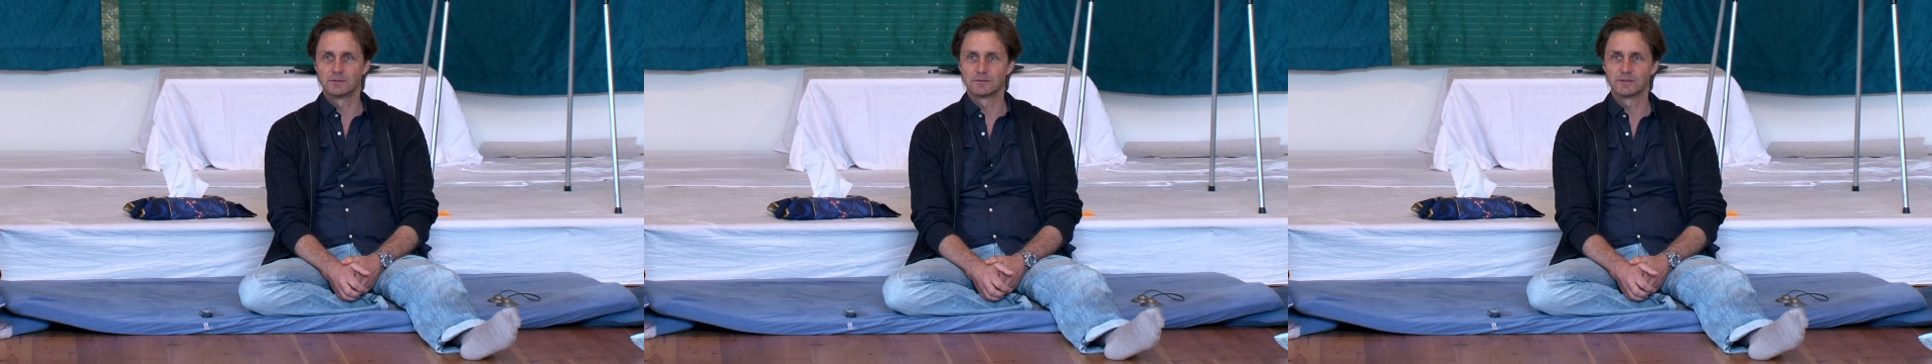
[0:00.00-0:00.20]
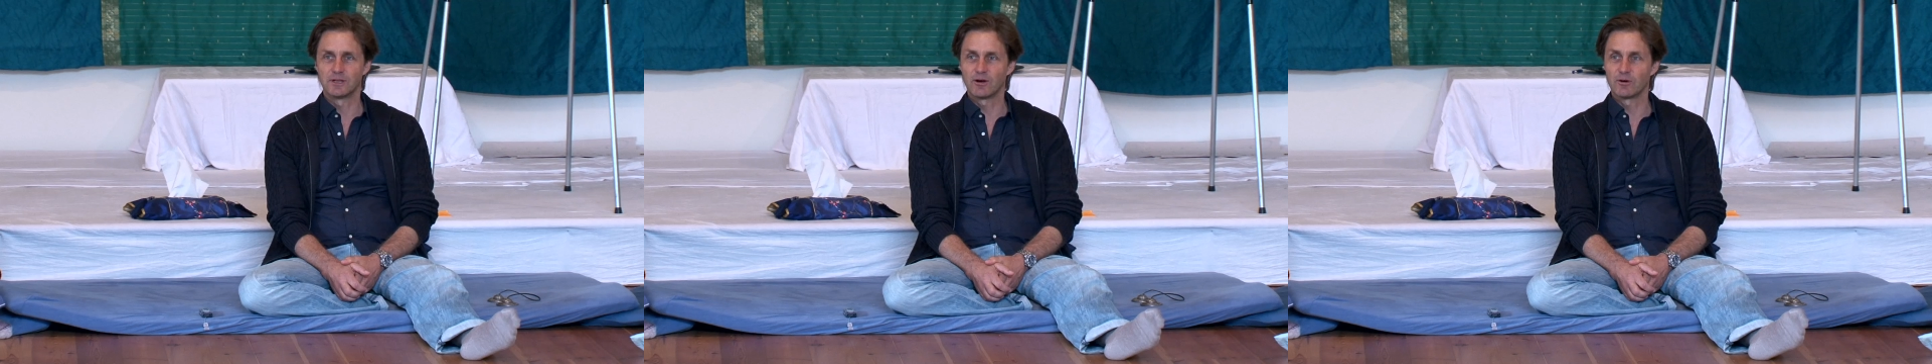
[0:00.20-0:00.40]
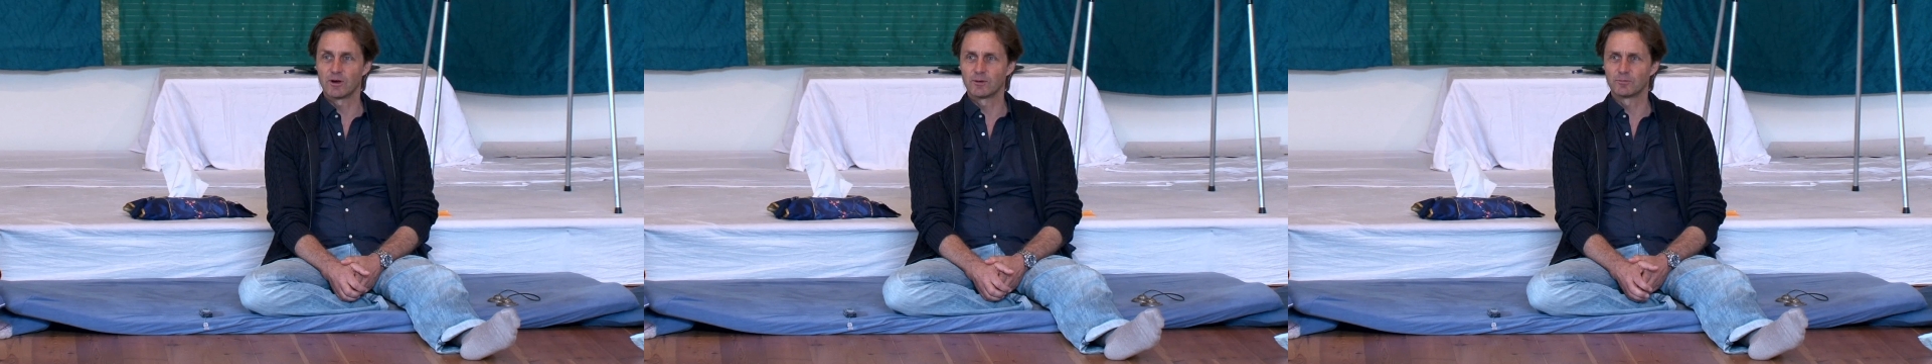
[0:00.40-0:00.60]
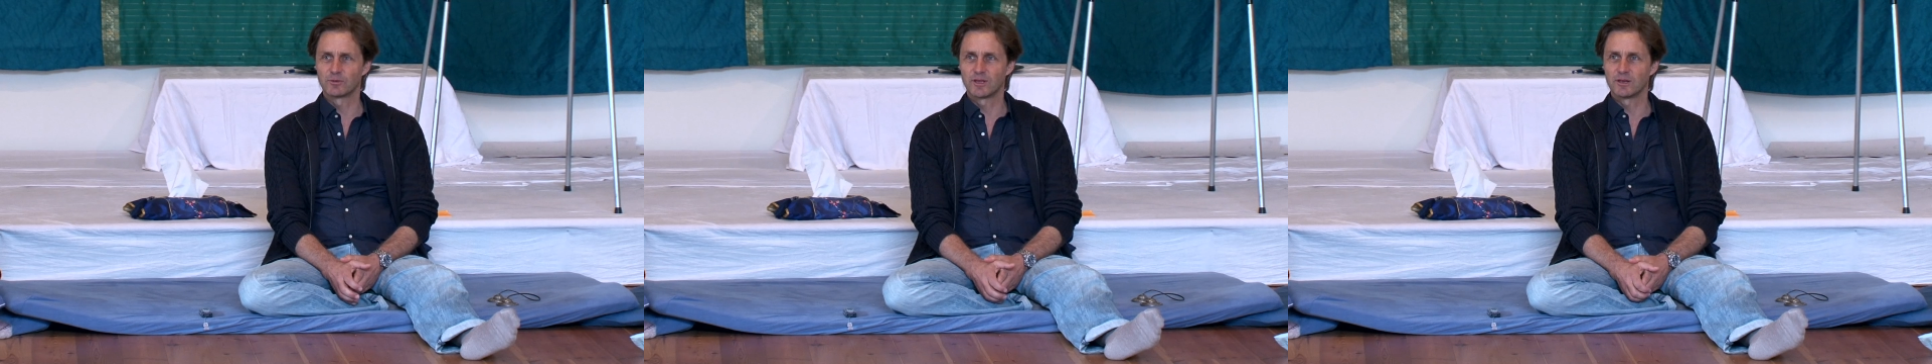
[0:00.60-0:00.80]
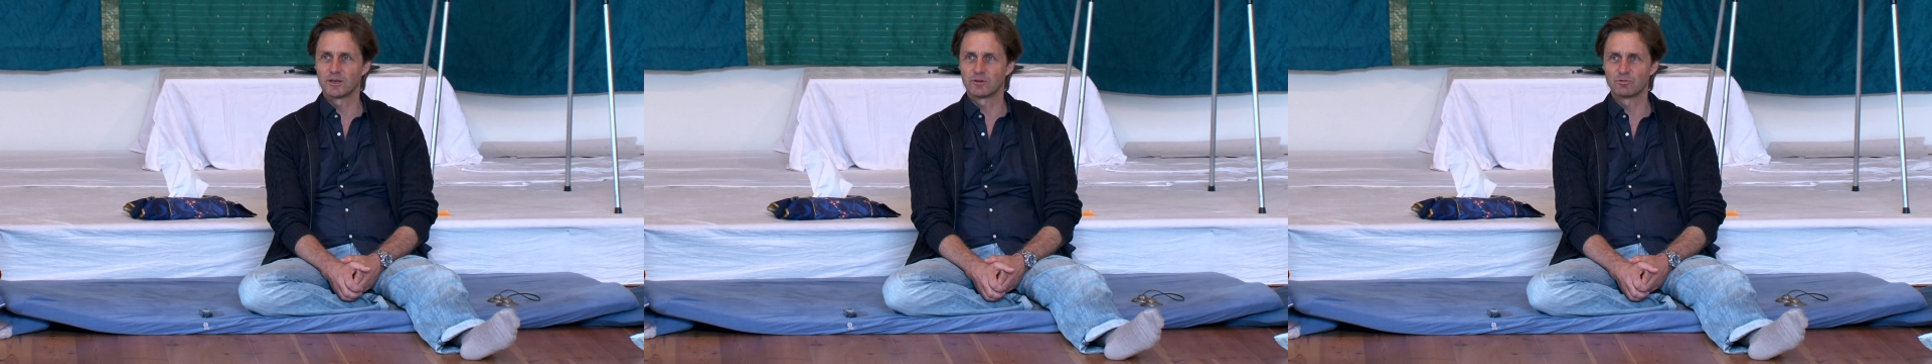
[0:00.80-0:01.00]
Now I'm
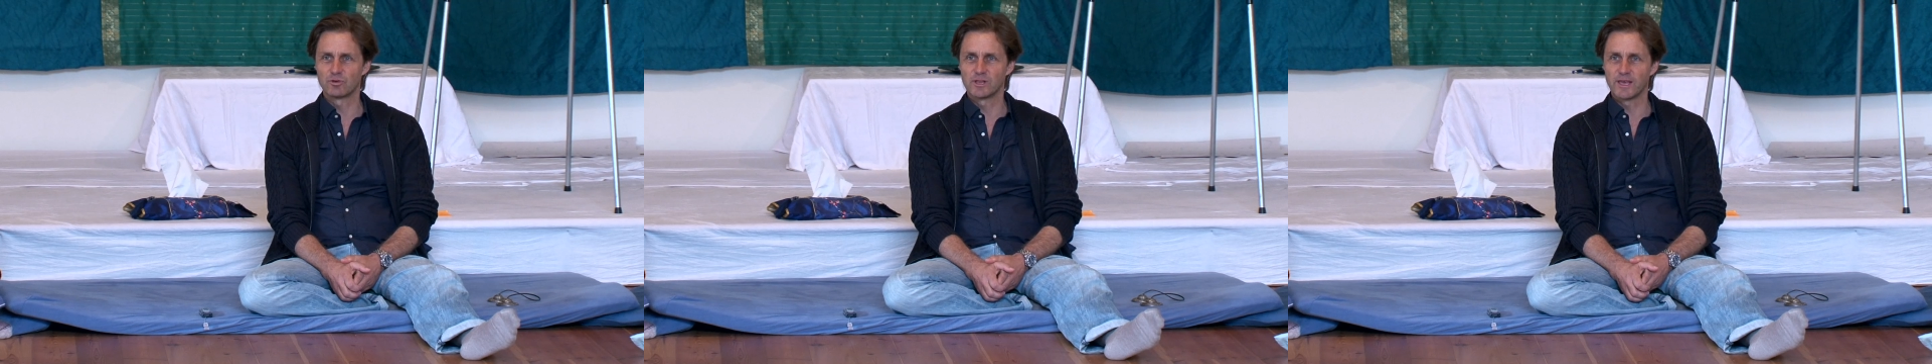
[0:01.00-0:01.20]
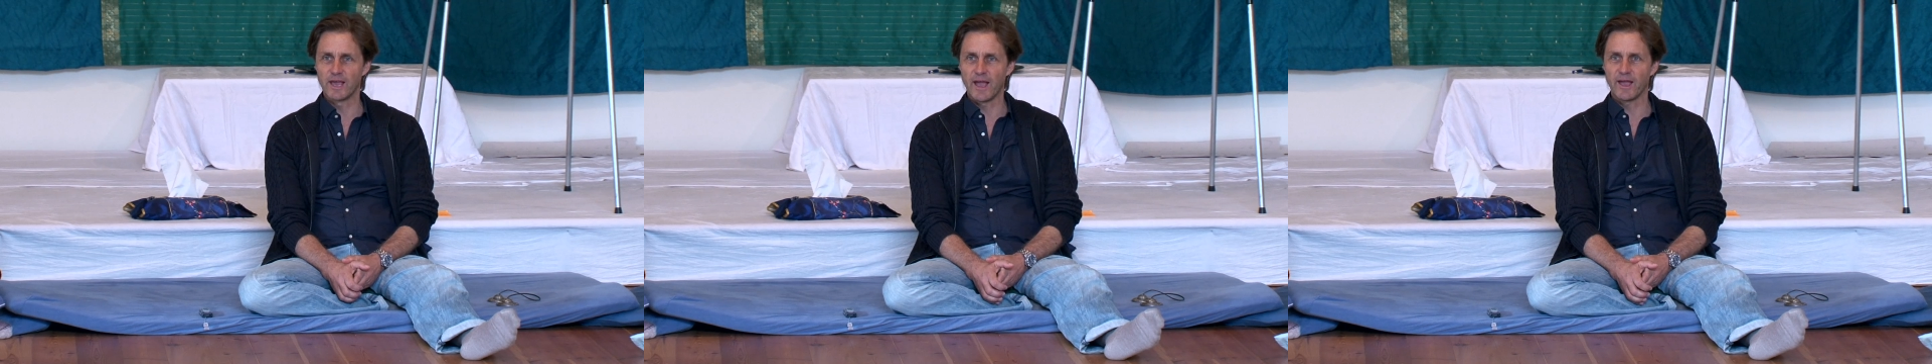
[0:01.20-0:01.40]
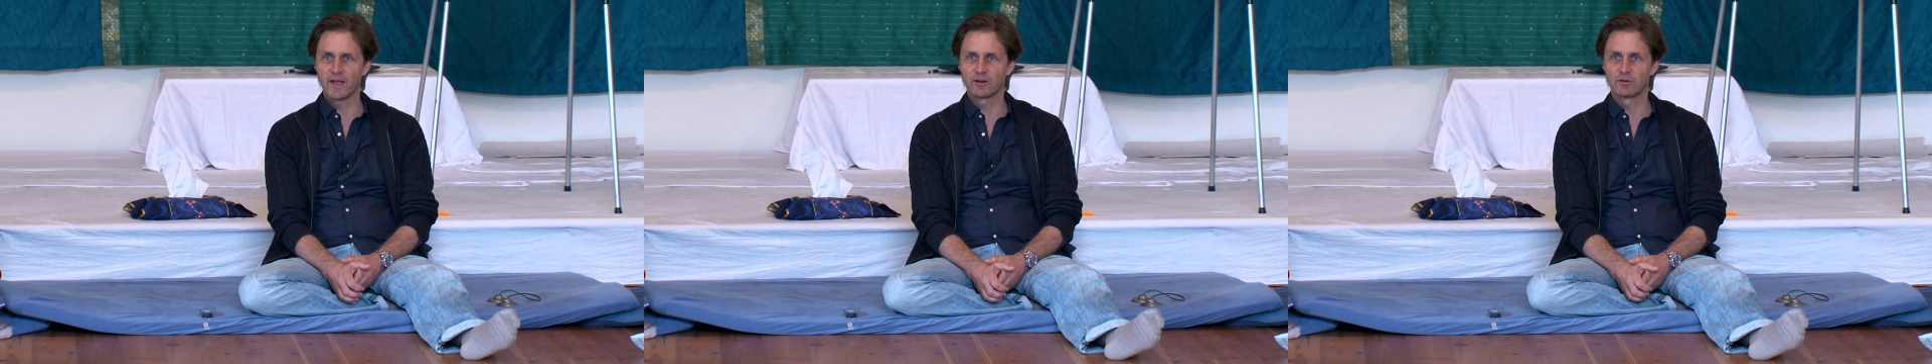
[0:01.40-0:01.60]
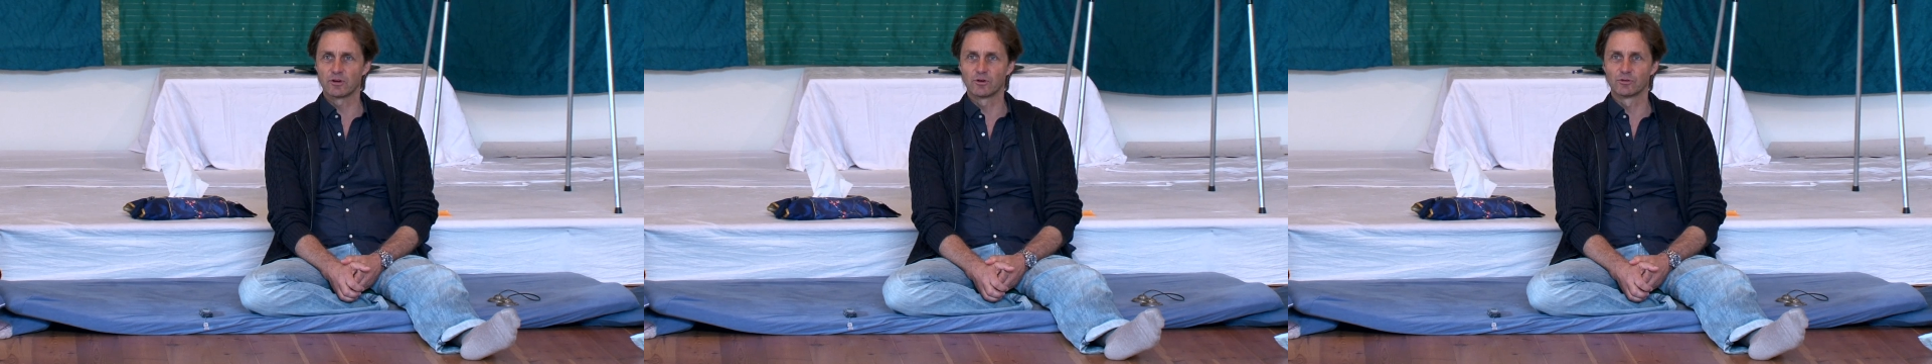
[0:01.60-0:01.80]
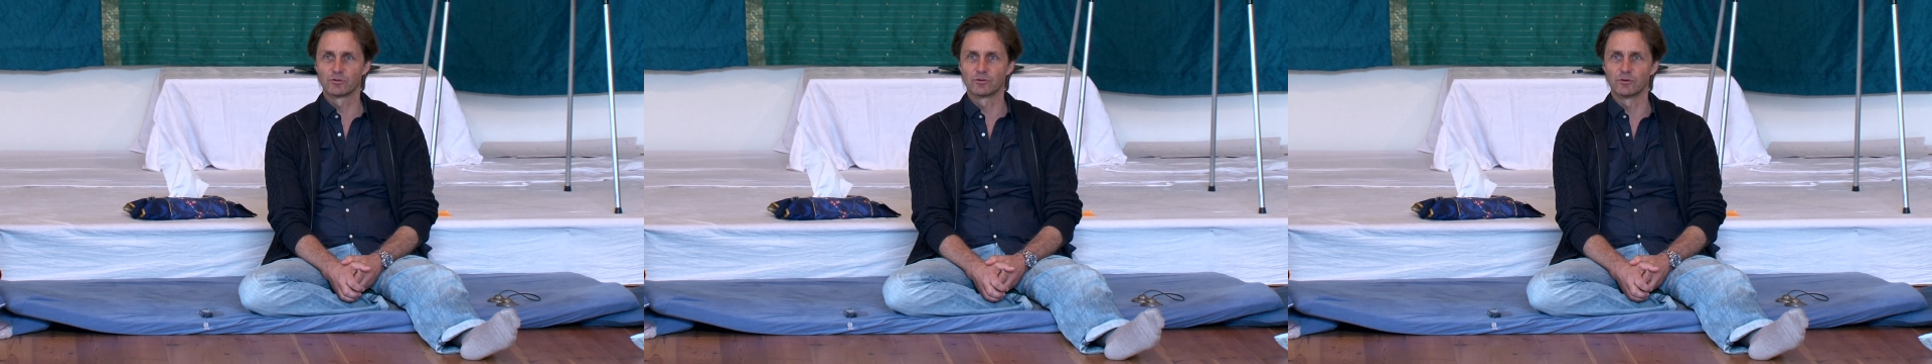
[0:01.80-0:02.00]
getting really angry
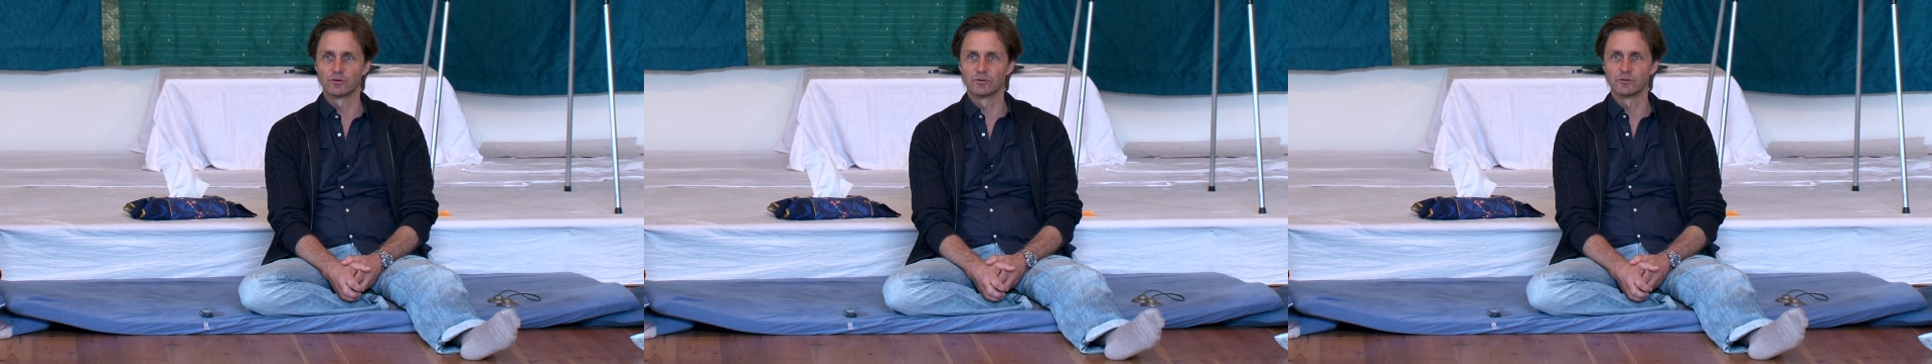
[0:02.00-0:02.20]
also.